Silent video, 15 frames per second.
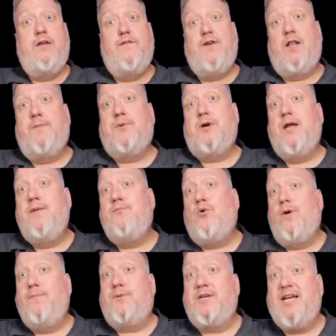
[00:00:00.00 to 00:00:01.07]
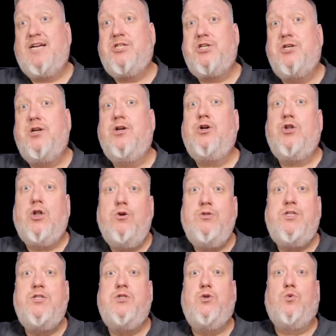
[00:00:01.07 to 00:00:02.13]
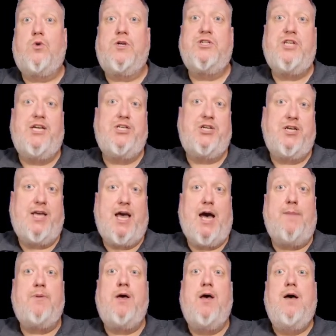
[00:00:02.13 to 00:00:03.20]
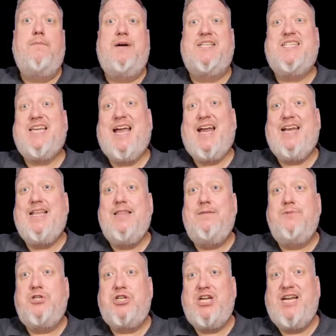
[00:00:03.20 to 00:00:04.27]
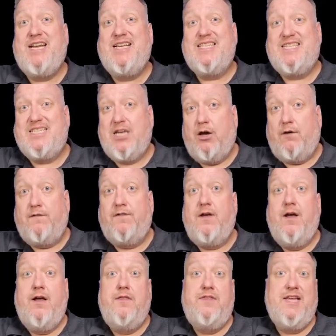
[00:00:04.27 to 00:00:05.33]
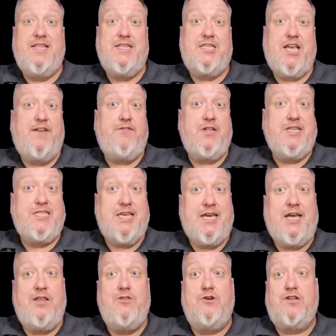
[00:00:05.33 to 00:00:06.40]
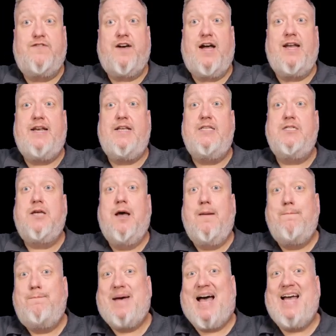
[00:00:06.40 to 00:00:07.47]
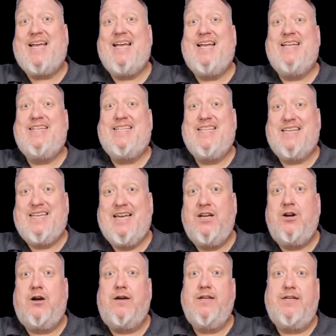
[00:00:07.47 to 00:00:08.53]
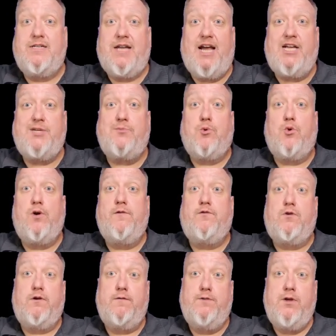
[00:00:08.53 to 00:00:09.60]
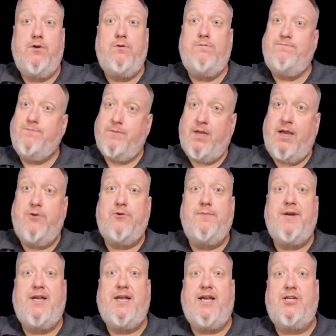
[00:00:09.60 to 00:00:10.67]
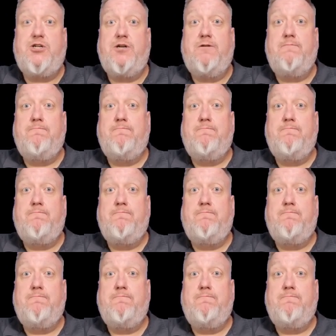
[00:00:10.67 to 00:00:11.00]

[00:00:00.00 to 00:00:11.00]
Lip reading: Developer Endpoint Protection closes the workstation gap by scanning the machine itself, then safely syncing those findings back into the GitGuardian dashboard for review and remediation.